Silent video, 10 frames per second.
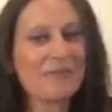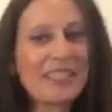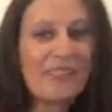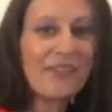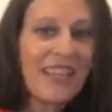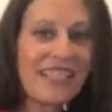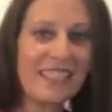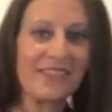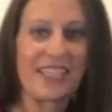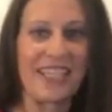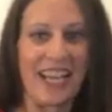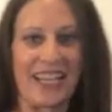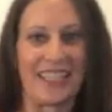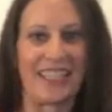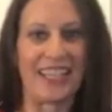I'm being festive
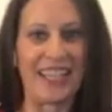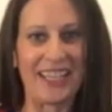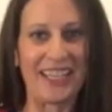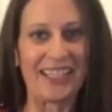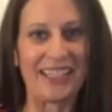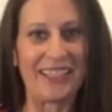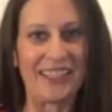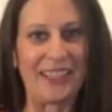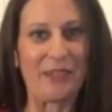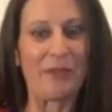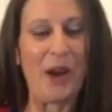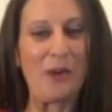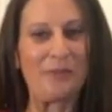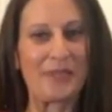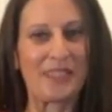tonight in
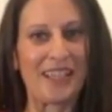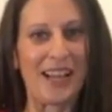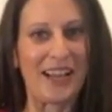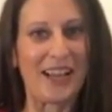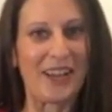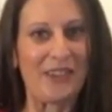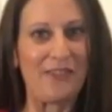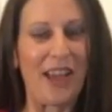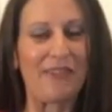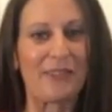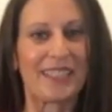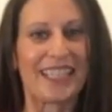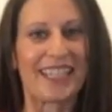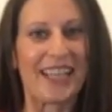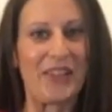hopes of
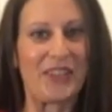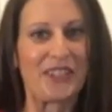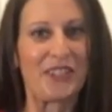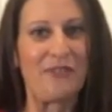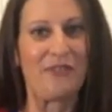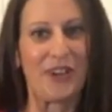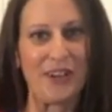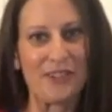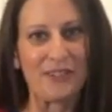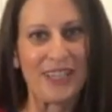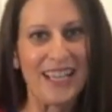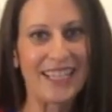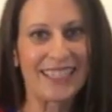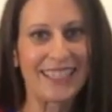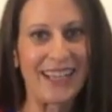everyone getting out there to vote,
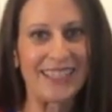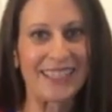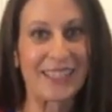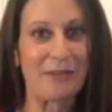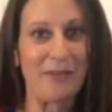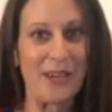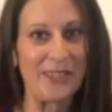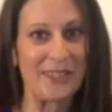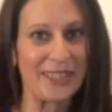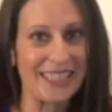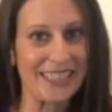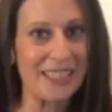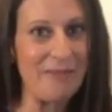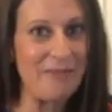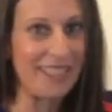as tomorrow
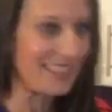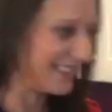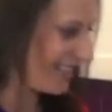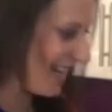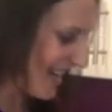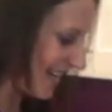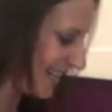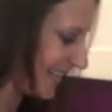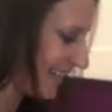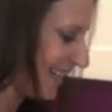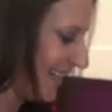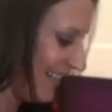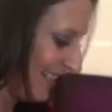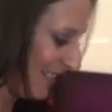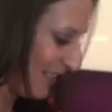is the big day.
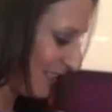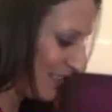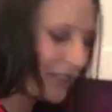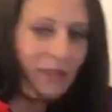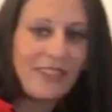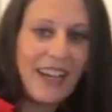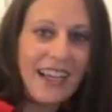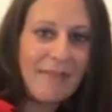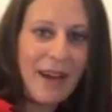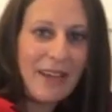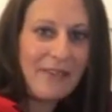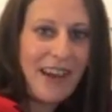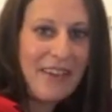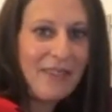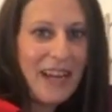So we've got my
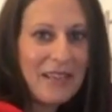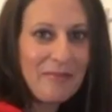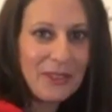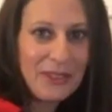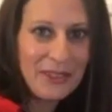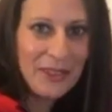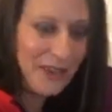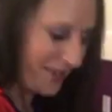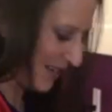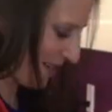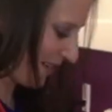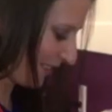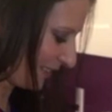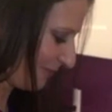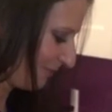red, white, and blue going
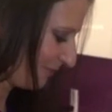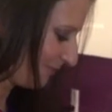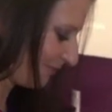on.